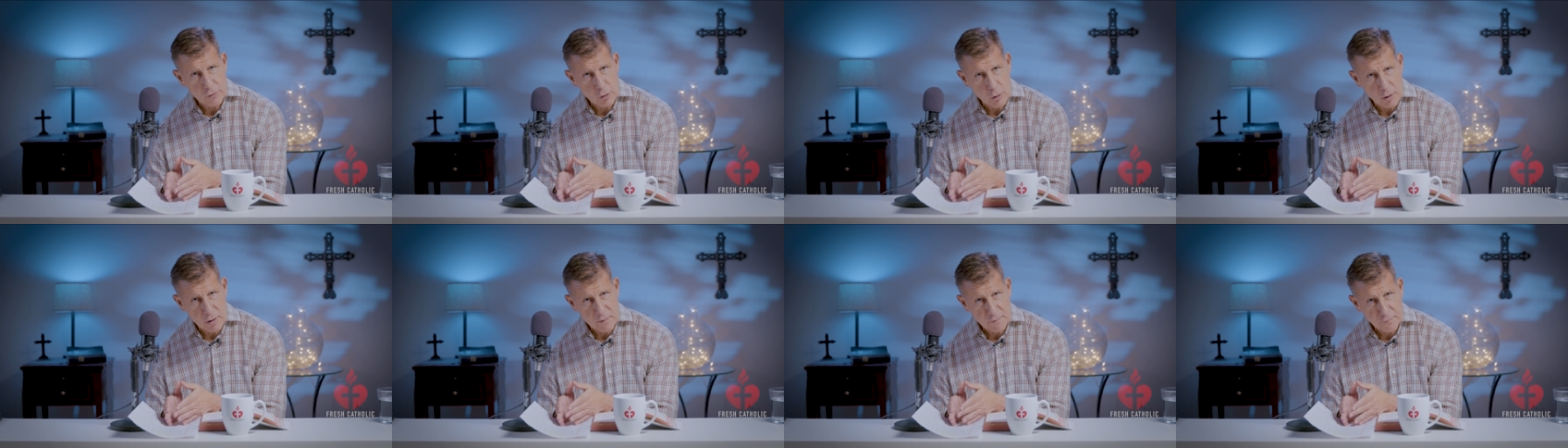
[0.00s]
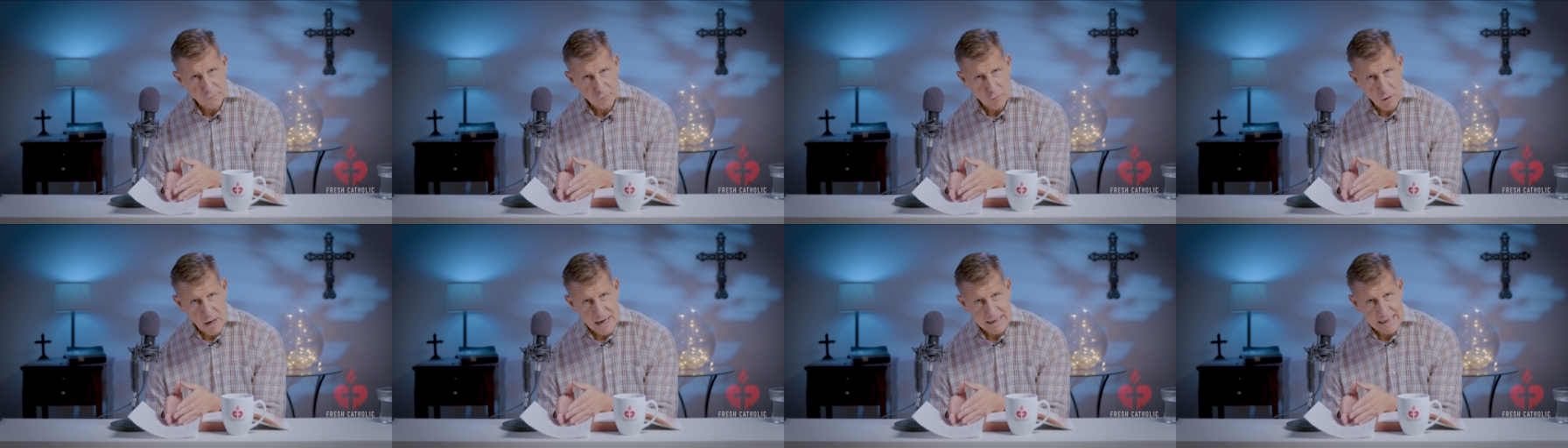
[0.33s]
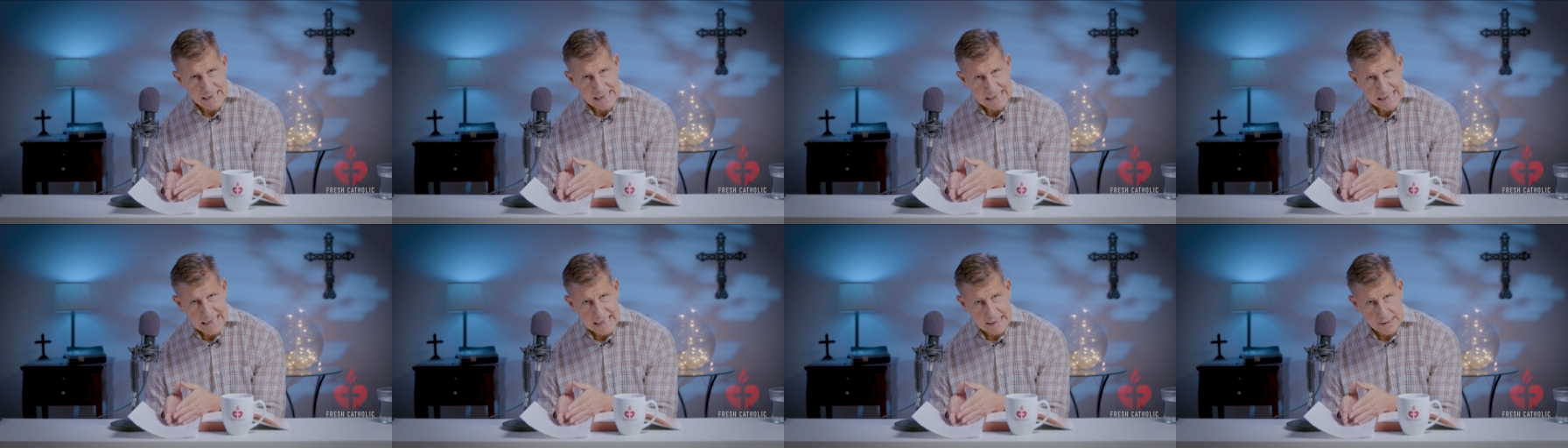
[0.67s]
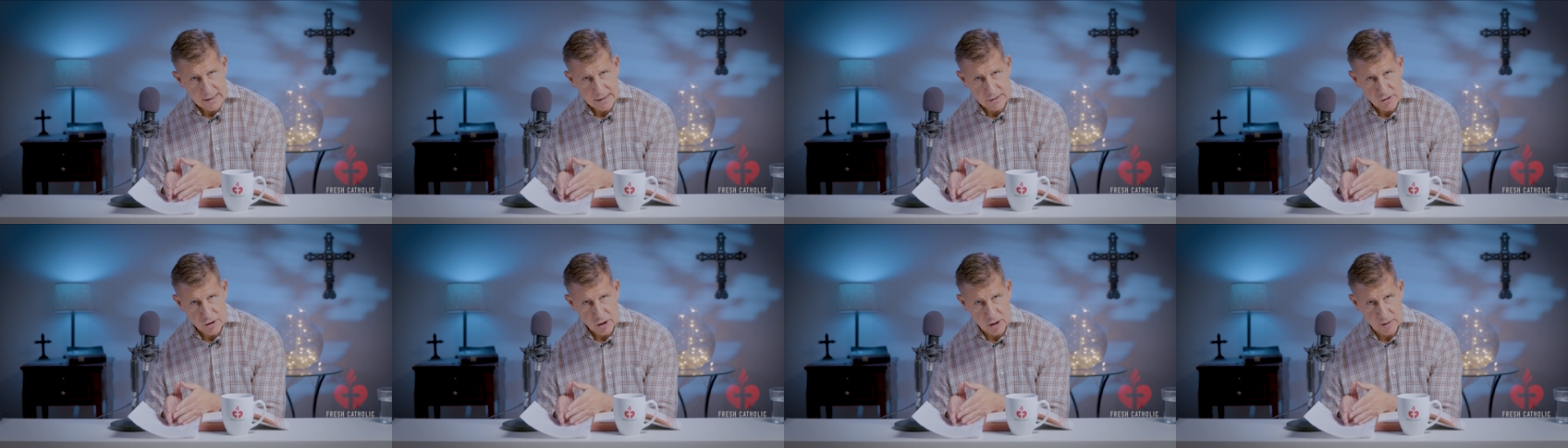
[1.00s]
Good Friday
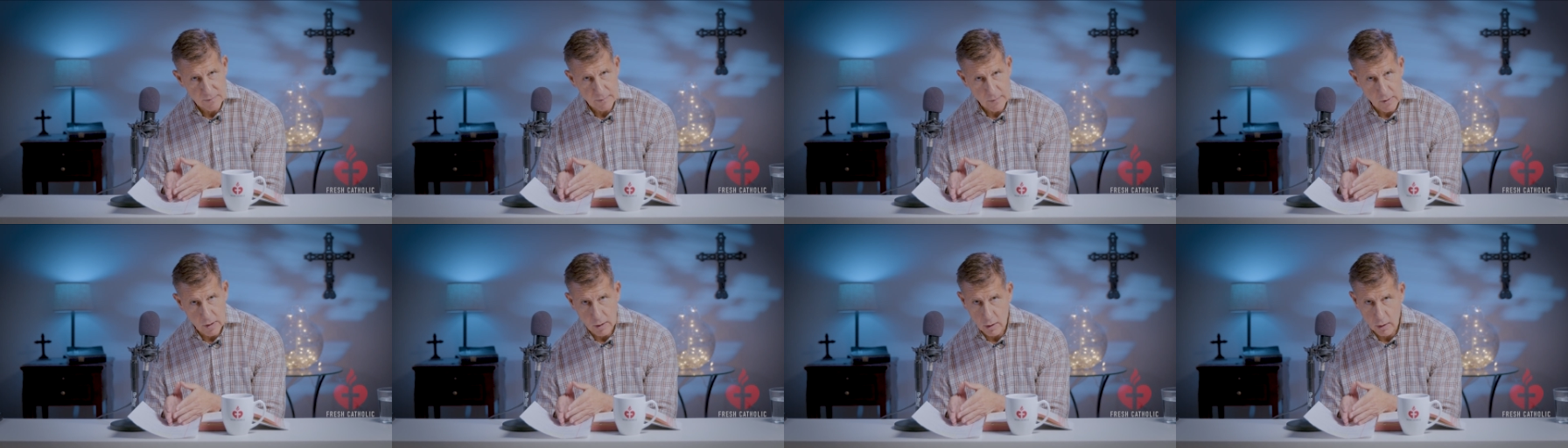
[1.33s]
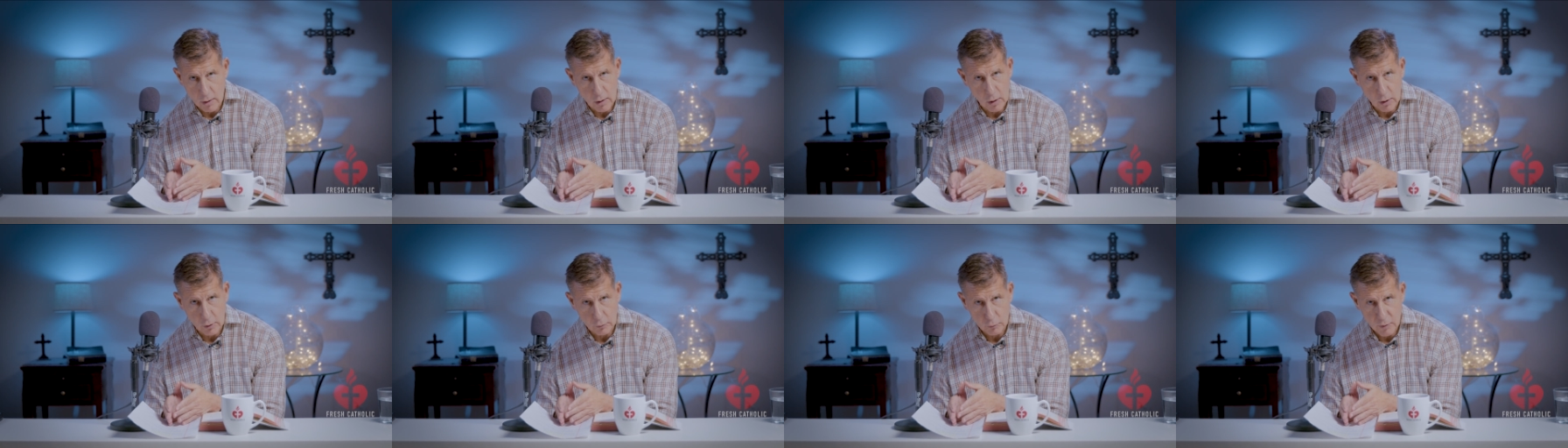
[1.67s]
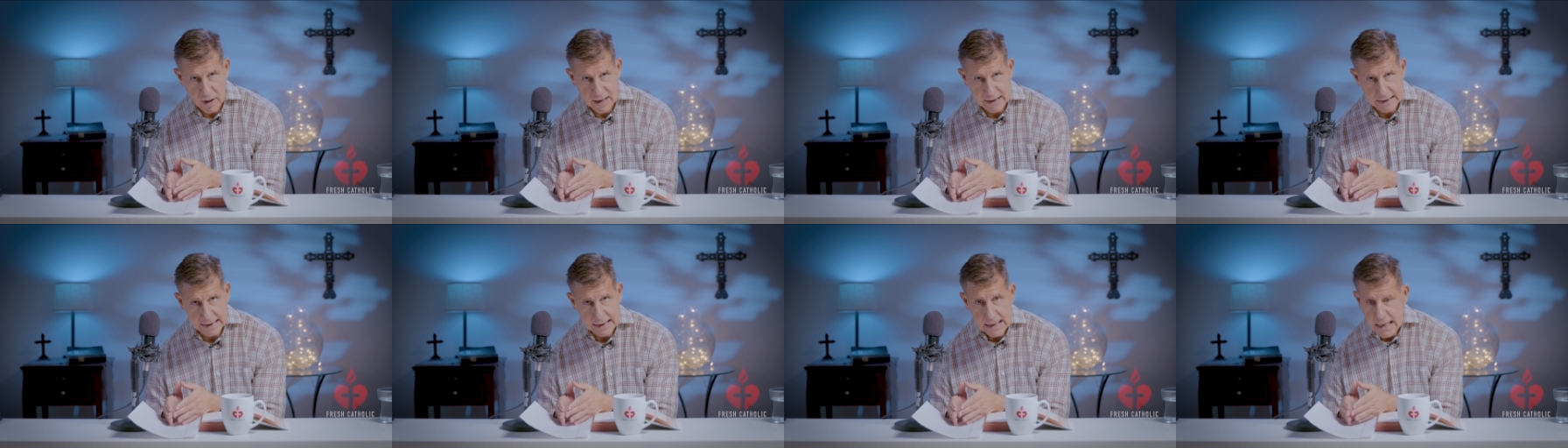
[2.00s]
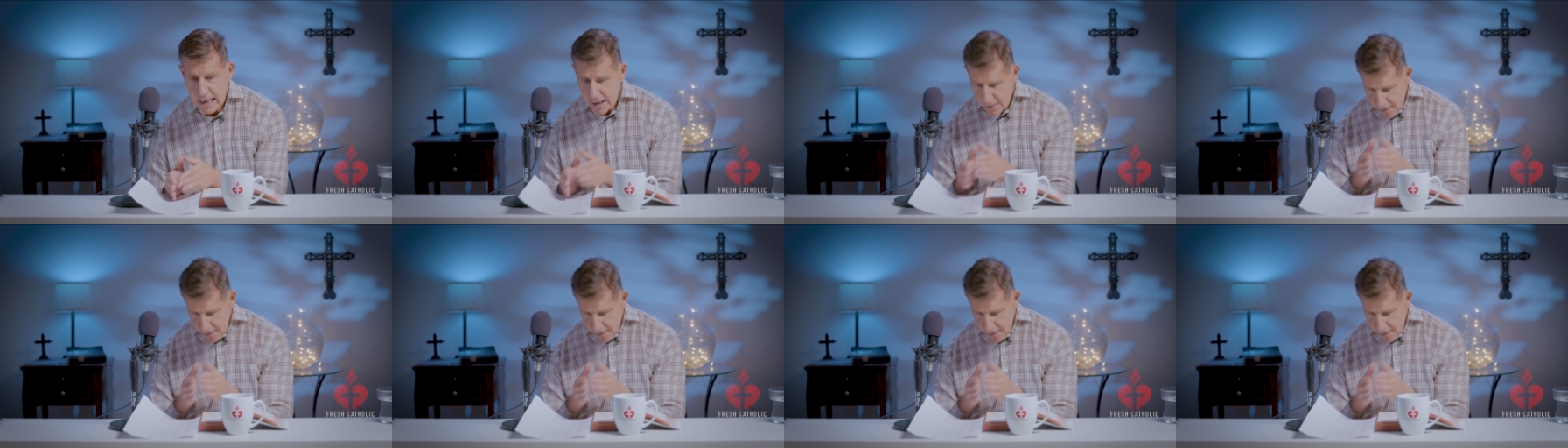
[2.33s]
getting to him already.